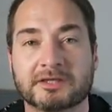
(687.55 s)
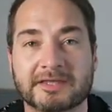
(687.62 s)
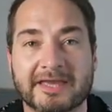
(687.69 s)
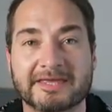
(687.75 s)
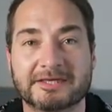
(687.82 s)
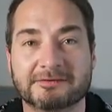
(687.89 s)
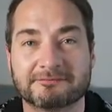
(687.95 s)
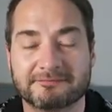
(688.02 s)
Yeah,
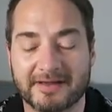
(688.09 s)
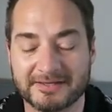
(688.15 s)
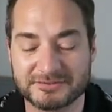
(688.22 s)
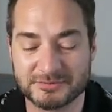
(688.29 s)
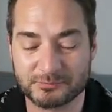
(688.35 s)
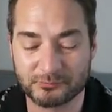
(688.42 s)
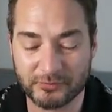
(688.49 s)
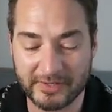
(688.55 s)
you can find
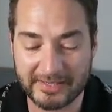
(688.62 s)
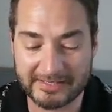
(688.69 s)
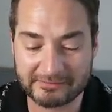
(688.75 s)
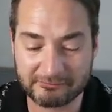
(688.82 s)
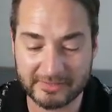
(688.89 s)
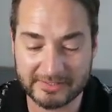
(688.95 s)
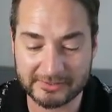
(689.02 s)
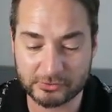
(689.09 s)
some
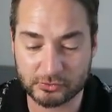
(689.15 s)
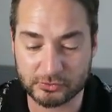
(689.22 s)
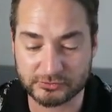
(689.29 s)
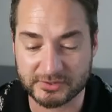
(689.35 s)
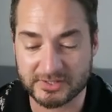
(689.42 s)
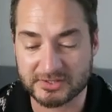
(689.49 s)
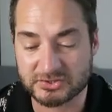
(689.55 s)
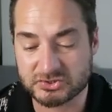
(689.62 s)
really, really
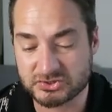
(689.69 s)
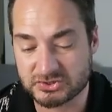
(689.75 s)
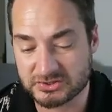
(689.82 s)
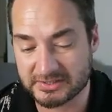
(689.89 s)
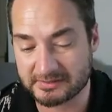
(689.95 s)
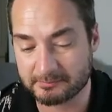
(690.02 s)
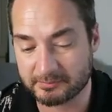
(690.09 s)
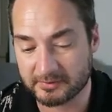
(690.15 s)
good
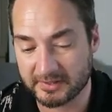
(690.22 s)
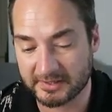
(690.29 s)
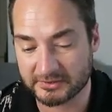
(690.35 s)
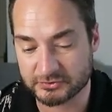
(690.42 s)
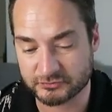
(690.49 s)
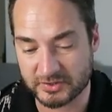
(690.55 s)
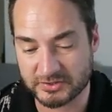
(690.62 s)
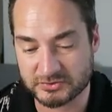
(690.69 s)
cheap
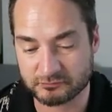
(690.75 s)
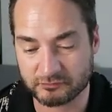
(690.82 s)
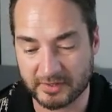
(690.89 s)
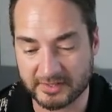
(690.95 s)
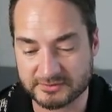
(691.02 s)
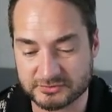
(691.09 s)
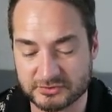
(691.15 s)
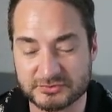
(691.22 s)
illustration
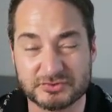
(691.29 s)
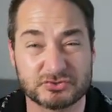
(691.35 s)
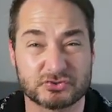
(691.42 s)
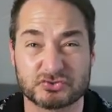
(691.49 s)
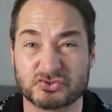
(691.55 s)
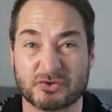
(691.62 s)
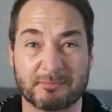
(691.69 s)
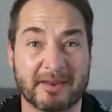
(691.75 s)
rares because there's
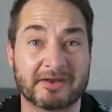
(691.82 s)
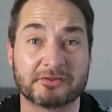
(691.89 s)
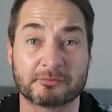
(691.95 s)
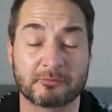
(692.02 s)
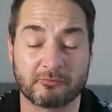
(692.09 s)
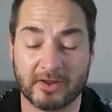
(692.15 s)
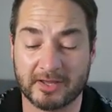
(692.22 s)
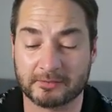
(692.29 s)
just so many
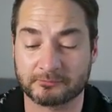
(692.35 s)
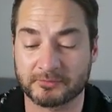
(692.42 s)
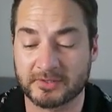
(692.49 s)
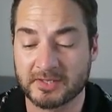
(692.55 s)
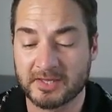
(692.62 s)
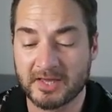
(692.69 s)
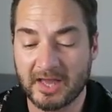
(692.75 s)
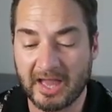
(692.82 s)
of them around.
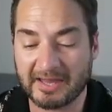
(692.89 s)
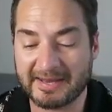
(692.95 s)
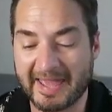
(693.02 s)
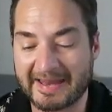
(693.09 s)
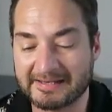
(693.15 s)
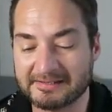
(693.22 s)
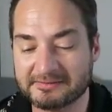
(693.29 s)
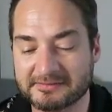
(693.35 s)
And
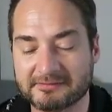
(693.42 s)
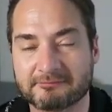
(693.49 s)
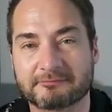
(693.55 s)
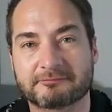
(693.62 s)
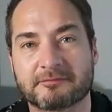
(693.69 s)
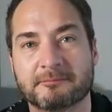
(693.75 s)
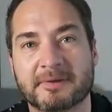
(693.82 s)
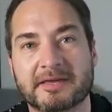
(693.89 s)
anything
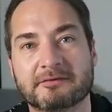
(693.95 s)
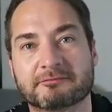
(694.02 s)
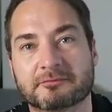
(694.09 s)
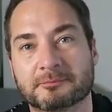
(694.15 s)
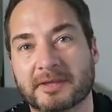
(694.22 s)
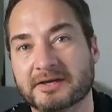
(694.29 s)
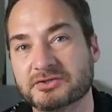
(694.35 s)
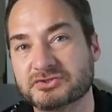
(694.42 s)
for me
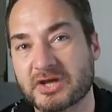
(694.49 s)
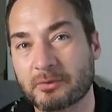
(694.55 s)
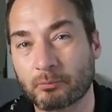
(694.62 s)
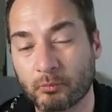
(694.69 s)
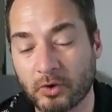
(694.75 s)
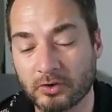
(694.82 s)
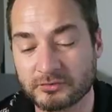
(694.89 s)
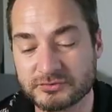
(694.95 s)
from like
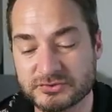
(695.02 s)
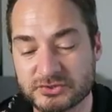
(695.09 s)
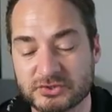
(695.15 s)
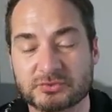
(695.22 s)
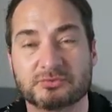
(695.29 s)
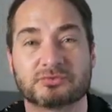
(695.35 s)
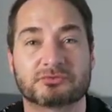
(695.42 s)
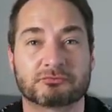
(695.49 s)
Gen 1,
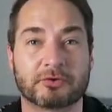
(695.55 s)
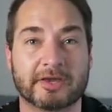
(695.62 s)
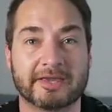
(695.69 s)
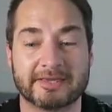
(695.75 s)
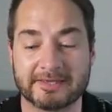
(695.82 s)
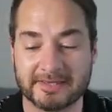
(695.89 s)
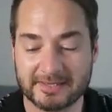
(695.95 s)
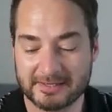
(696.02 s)
2,
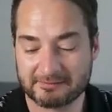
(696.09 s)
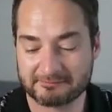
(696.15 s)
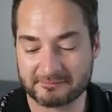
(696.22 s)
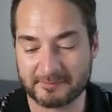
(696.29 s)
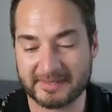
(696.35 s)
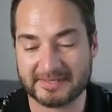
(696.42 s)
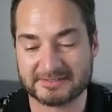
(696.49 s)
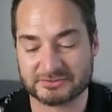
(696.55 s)
3, for
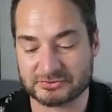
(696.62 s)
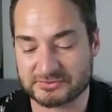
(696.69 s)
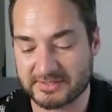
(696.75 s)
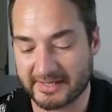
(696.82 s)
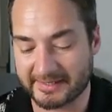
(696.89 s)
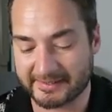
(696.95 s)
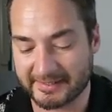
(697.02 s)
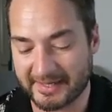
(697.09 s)
me is just
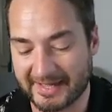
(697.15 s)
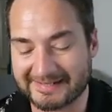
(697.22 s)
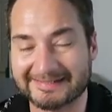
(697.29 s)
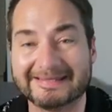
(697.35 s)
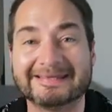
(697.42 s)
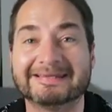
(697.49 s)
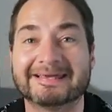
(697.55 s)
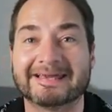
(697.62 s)
like, I
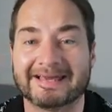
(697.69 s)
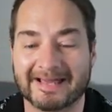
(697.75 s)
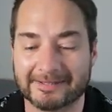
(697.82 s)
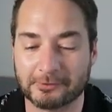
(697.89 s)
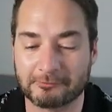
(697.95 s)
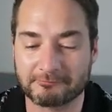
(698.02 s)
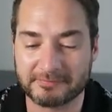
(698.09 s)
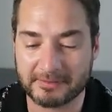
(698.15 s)
need it. I
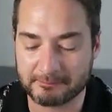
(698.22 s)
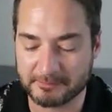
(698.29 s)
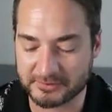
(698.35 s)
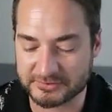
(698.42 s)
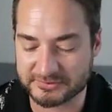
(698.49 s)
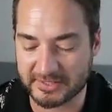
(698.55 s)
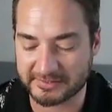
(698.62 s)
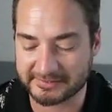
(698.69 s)
love them
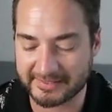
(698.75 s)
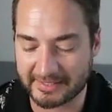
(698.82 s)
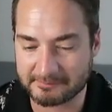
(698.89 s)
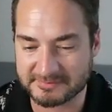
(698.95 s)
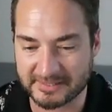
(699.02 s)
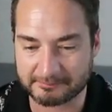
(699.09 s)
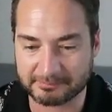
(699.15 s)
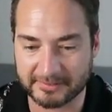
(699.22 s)
because they're the
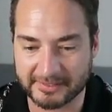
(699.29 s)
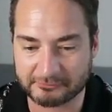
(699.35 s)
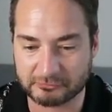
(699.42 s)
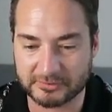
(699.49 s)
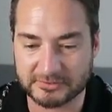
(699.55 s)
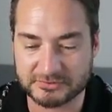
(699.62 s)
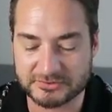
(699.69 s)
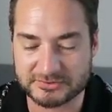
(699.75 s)
games that I played
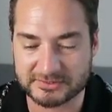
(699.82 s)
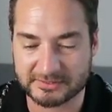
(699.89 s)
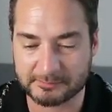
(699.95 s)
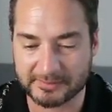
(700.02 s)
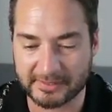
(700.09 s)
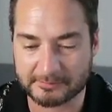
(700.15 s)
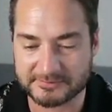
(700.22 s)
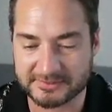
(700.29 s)
religiously
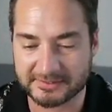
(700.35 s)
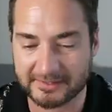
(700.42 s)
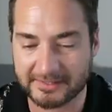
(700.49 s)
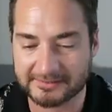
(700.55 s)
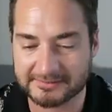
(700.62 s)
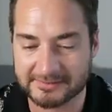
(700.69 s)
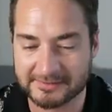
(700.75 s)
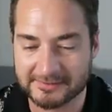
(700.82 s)
when I was a
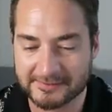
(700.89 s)
kid.